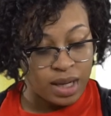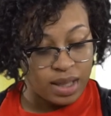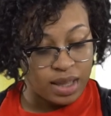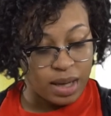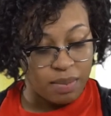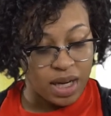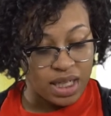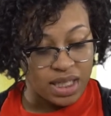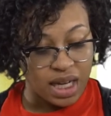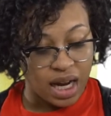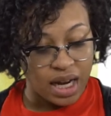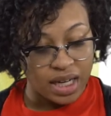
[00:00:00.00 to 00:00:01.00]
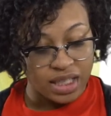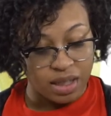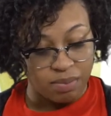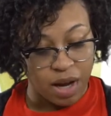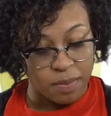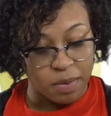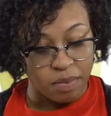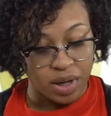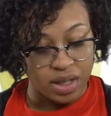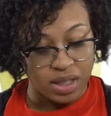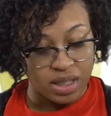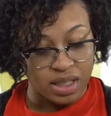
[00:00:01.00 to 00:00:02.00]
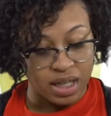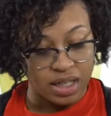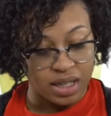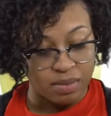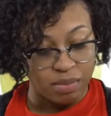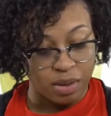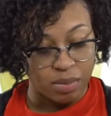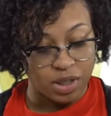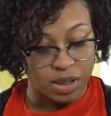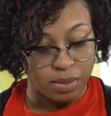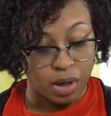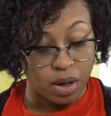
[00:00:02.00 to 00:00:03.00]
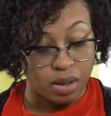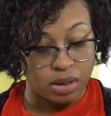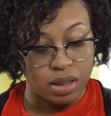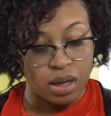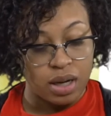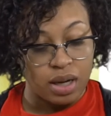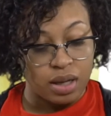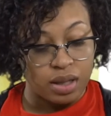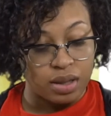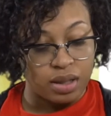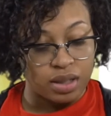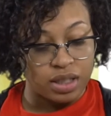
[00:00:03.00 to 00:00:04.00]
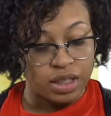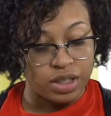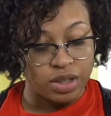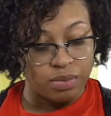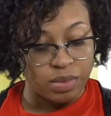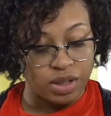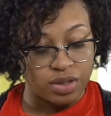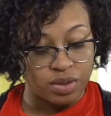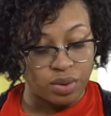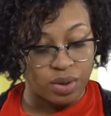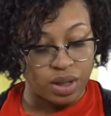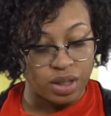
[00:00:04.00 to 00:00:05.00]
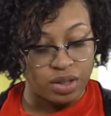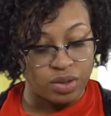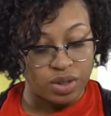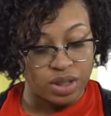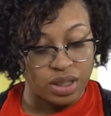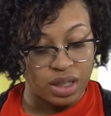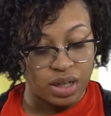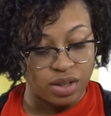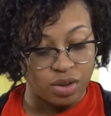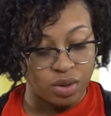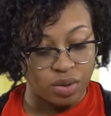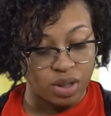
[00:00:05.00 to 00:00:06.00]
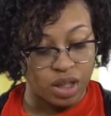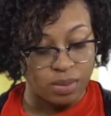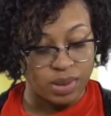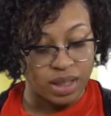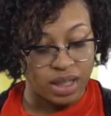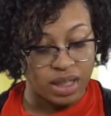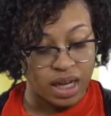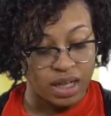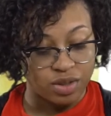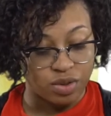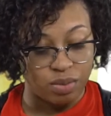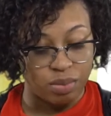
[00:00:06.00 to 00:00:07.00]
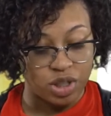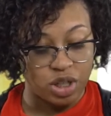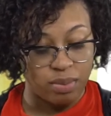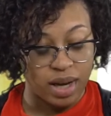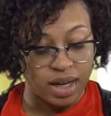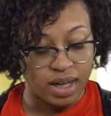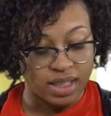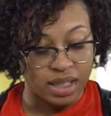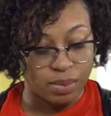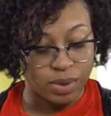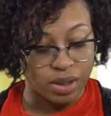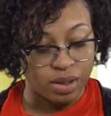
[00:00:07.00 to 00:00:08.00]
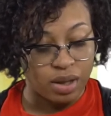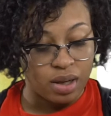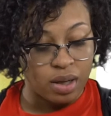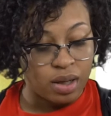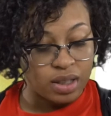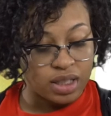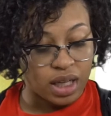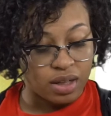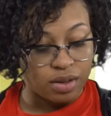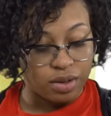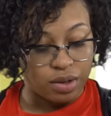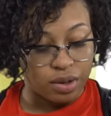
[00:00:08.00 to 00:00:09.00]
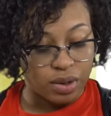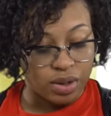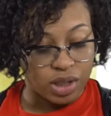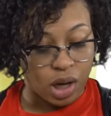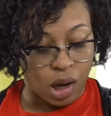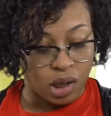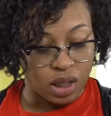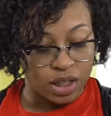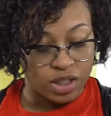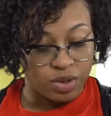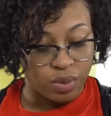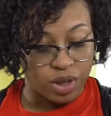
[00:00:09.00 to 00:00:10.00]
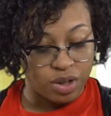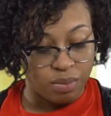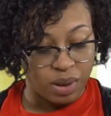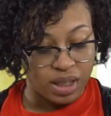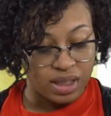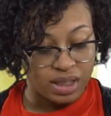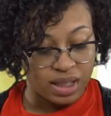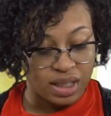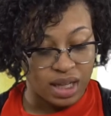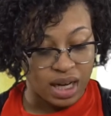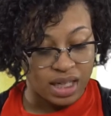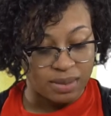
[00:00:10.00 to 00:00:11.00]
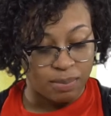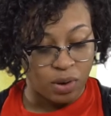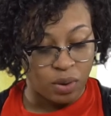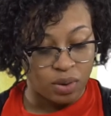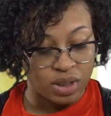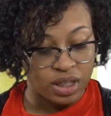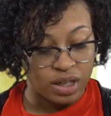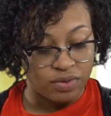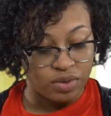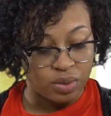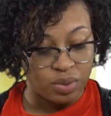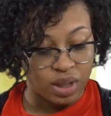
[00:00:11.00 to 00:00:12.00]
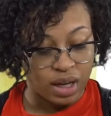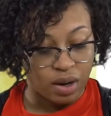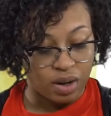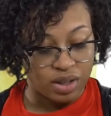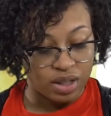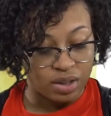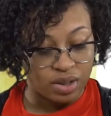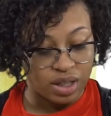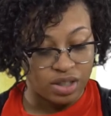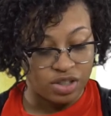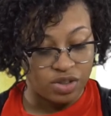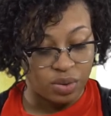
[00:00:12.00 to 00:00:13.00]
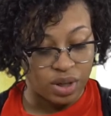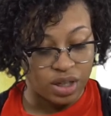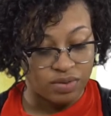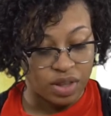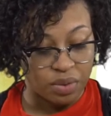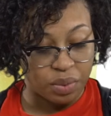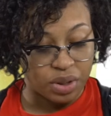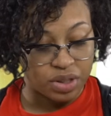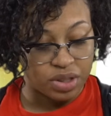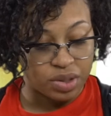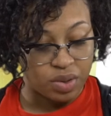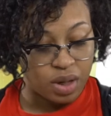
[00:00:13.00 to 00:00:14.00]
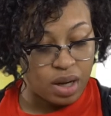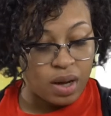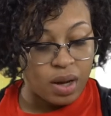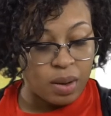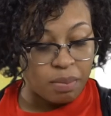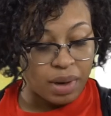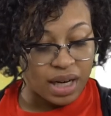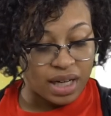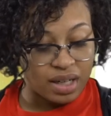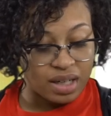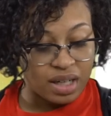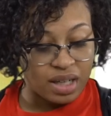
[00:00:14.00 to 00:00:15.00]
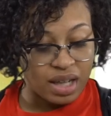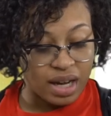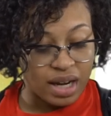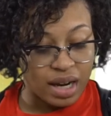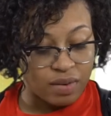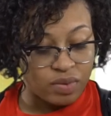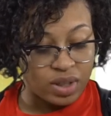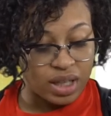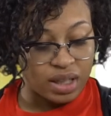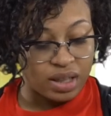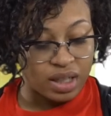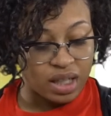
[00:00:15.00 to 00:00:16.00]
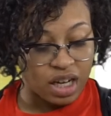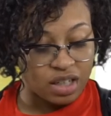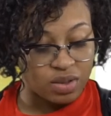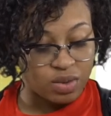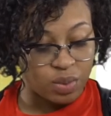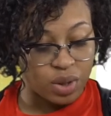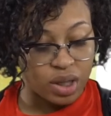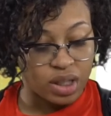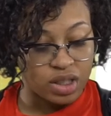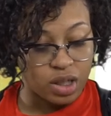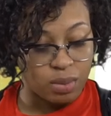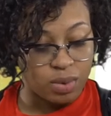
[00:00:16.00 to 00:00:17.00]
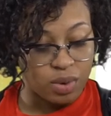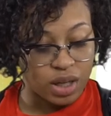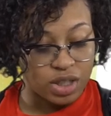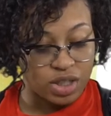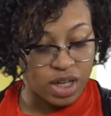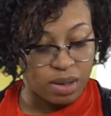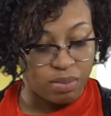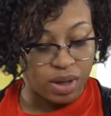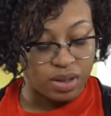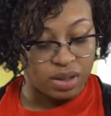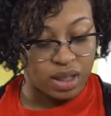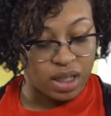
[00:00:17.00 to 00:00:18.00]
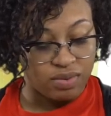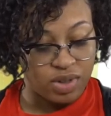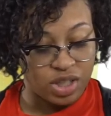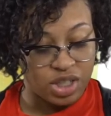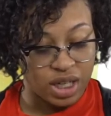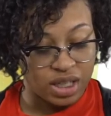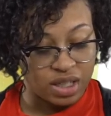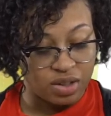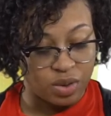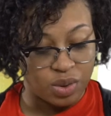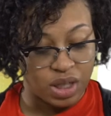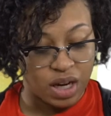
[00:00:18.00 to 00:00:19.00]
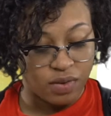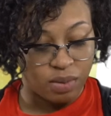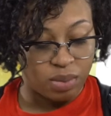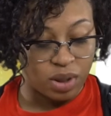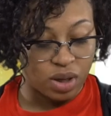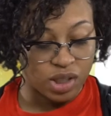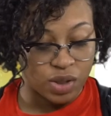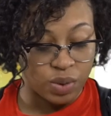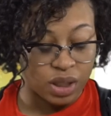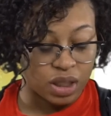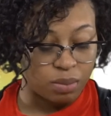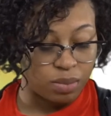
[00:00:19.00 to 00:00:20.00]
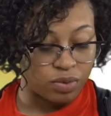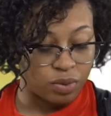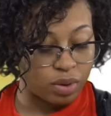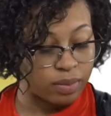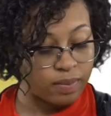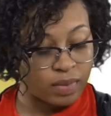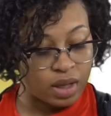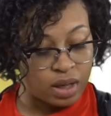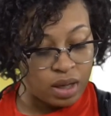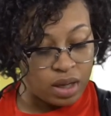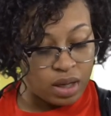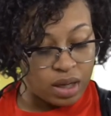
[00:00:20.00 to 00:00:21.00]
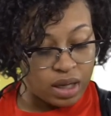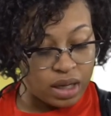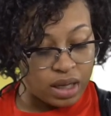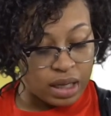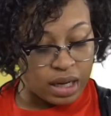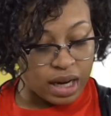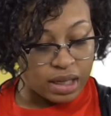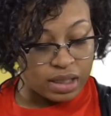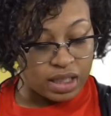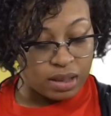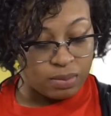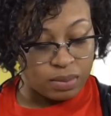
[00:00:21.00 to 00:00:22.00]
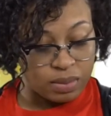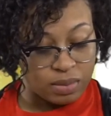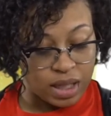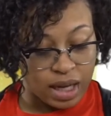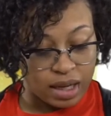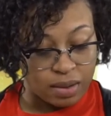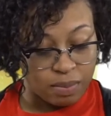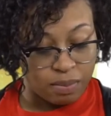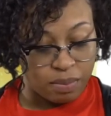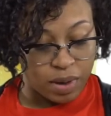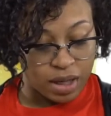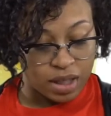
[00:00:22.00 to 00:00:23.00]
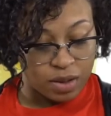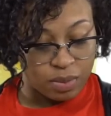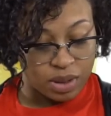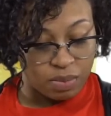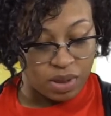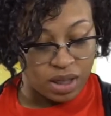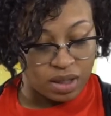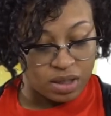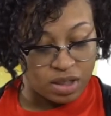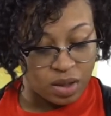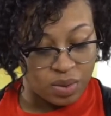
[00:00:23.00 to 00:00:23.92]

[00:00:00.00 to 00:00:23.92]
They made signs and paper buttons and did membership cards. The teacher, Miss Soren, usually didn't throw clubs in the classroom, but she made an exception, telling the girls, "I'll let you wear your buttons in class, but only if you let all the other kids join if they want to." By the end of the day, every kid in the class was wearing a WHJ button, even Jessie, who'd never belonged to a club before. It had seemed that Becky was being so